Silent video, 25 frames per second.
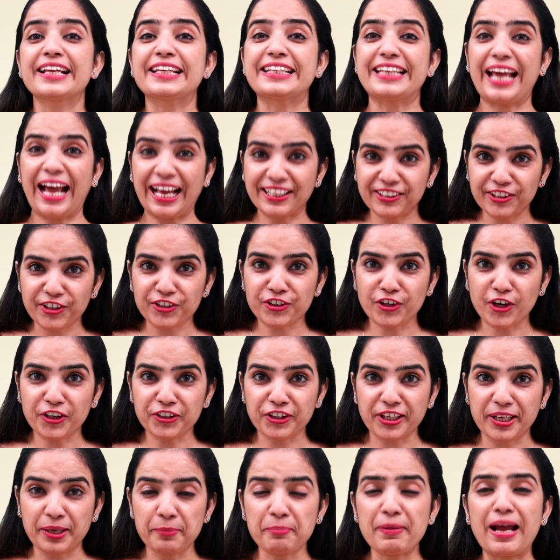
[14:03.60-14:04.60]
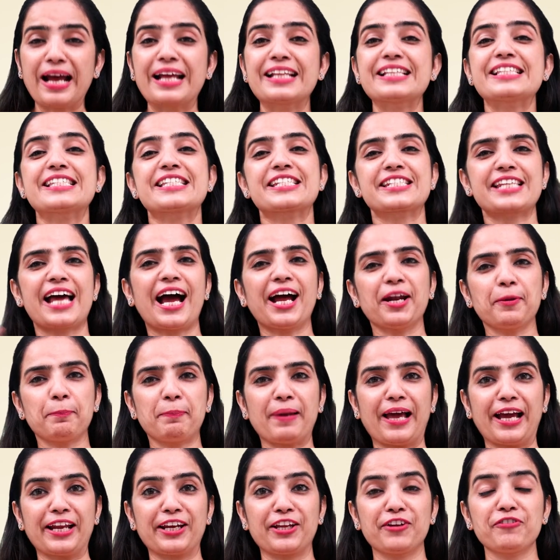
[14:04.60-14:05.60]
Gather your team and start
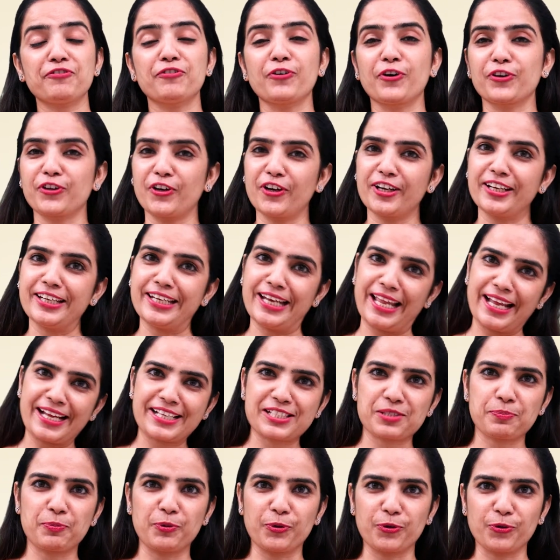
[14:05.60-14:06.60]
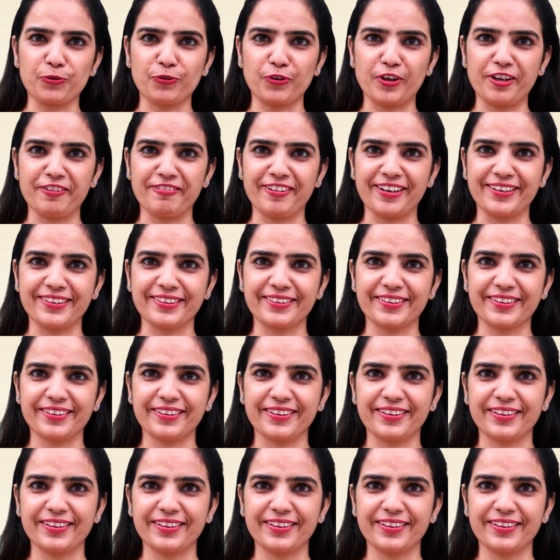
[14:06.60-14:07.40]
planning for your next beautiful event.